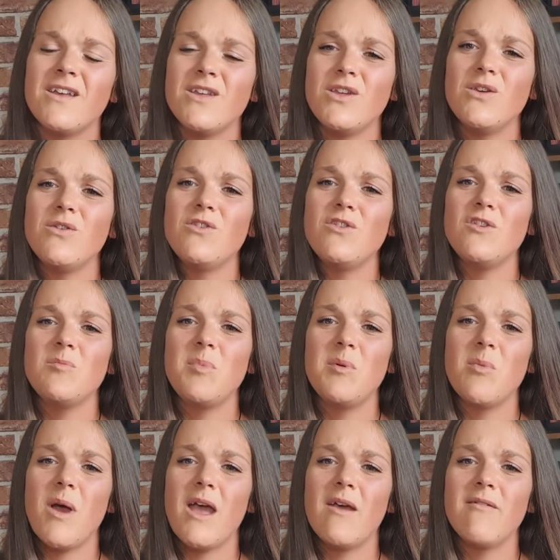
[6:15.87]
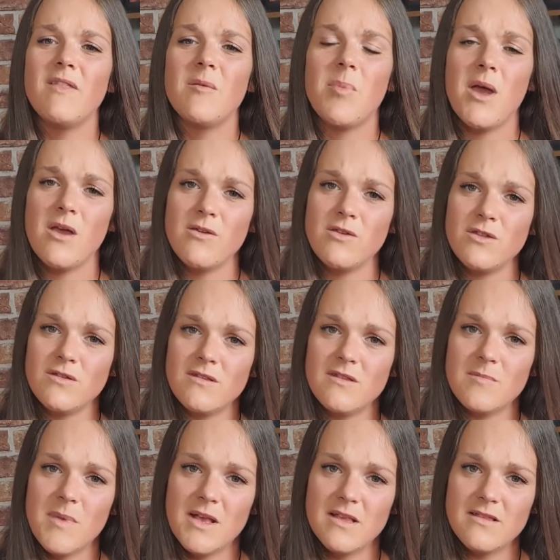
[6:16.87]
you should be wearing the Potions
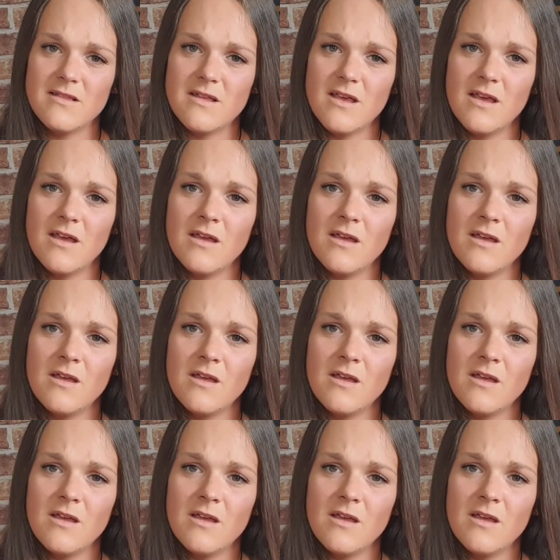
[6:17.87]
Master